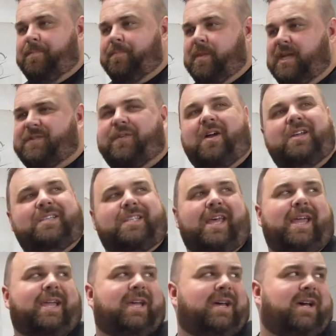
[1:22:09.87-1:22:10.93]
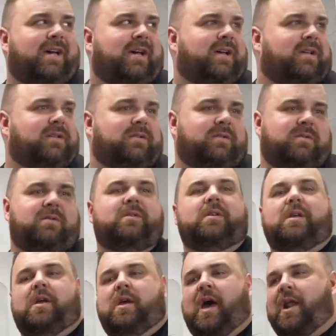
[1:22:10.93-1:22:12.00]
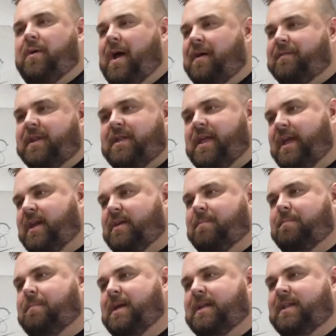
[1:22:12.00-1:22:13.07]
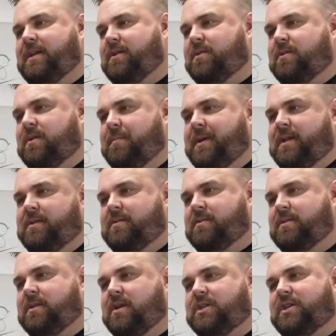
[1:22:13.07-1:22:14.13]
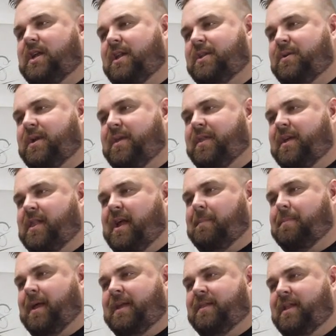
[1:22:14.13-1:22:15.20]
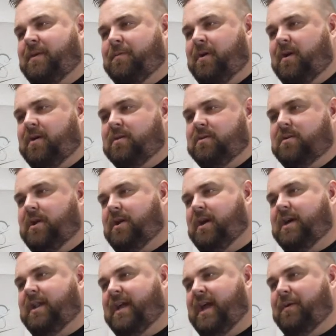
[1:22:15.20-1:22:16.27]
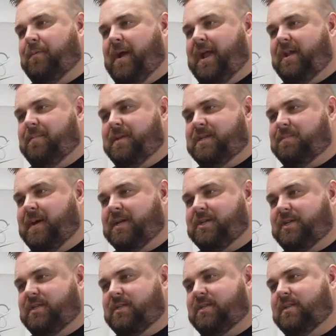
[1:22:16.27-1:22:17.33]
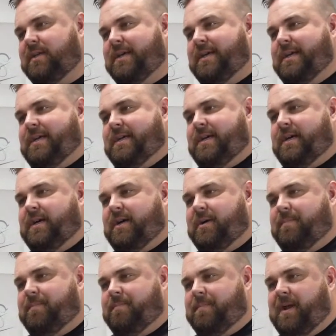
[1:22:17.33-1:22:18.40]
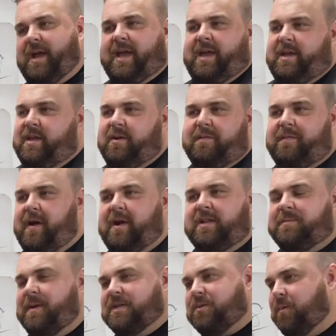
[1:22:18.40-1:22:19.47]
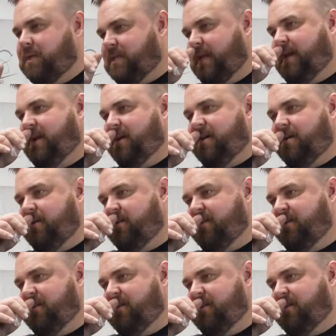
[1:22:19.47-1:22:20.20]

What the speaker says: As far as like, I don't have any like big deal. I mean, as long as you're not doing anything like blatantly wrong, you're not going to get random inspections. But I get, fire inspection once a year.